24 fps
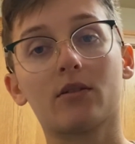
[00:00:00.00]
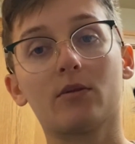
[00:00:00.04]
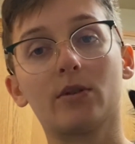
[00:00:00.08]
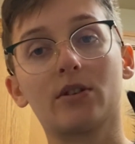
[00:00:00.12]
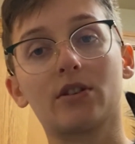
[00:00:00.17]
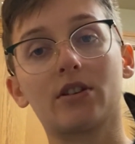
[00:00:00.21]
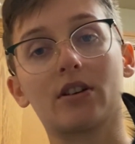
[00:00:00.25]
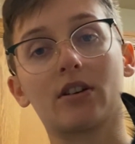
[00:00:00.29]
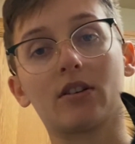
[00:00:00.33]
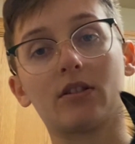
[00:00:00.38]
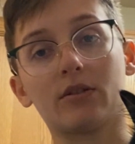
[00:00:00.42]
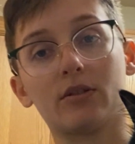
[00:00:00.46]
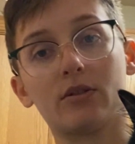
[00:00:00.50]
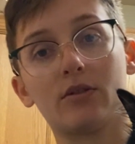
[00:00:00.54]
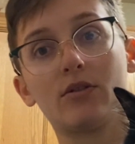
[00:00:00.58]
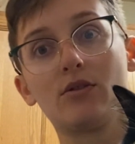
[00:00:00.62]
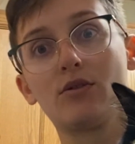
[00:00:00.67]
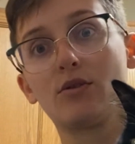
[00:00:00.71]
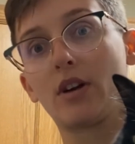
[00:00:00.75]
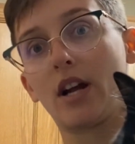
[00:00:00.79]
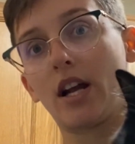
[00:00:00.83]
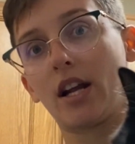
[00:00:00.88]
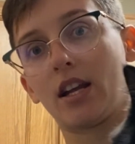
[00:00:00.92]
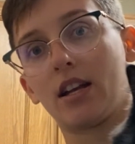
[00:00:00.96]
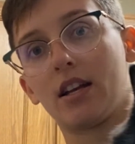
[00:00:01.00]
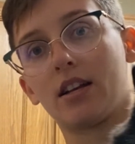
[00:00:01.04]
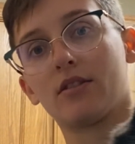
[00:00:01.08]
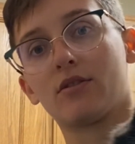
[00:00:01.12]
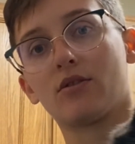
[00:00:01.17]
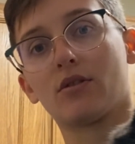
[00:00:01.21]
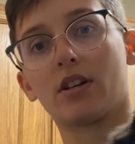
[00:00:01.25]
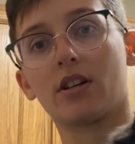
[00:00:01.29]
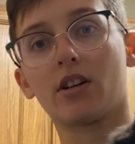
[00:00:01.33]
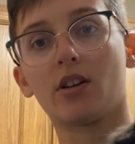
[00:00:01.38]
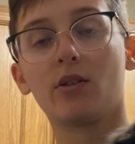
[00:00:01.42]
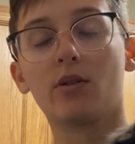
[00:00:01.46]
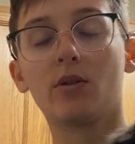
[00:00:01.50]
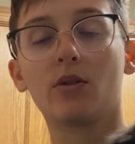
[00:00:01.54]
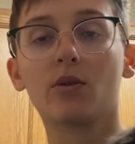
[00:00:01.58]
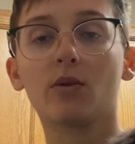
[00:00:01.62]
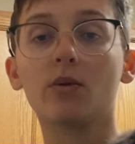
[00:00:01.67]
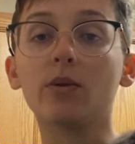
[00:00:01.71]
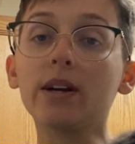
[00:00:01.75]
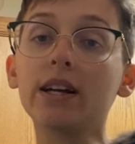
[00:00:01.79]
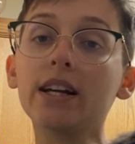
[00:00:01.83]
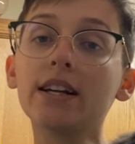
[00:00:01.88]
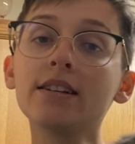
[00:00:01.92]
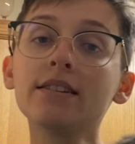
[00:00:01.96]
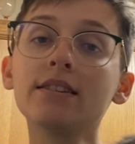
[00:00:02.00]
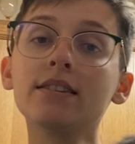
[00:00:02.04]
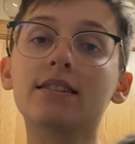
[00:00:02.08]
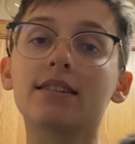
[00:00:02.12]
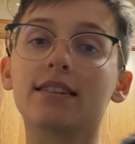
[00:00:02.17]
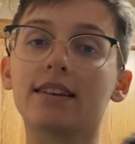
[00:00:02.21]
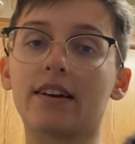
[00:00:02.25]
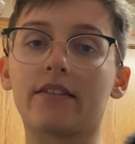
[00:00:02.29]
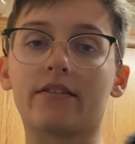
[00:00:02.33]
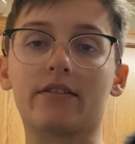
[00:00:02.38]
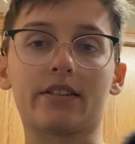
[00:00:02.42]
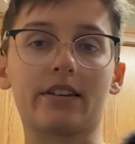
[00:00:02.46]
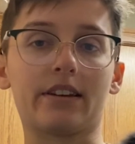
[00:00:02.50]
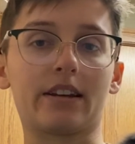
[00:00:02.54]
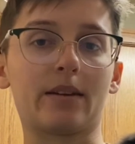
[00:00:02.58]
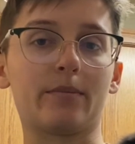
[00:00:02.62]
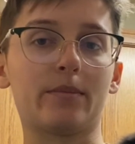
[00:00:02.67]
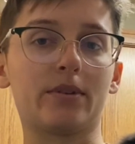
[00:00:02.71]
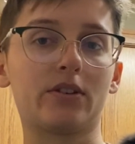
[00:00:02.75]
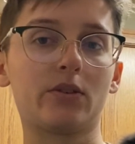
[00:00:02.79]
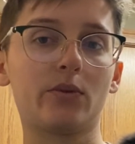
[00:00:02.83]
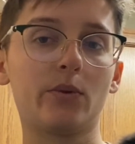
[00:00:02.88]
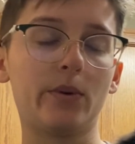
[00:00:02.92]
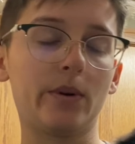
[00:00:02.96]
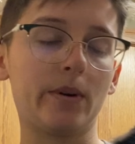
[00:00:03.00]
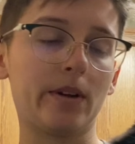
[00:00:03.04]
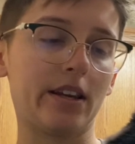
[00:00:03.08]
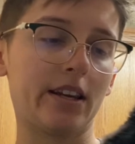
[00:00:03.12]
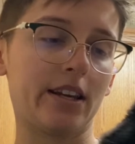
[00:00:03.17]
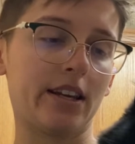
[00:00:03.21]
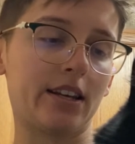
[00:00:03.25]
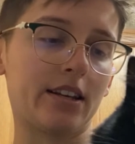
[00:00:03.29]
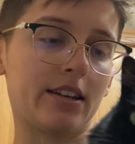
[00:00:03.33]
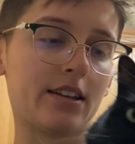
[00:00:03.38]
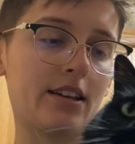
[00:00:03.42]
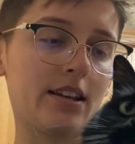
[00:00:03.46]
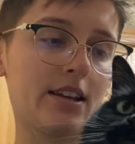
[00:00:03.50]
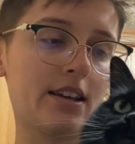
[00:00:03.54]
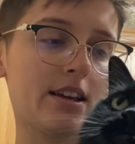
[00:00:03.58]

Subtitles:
which includes drag kings, drag queens, everything in between.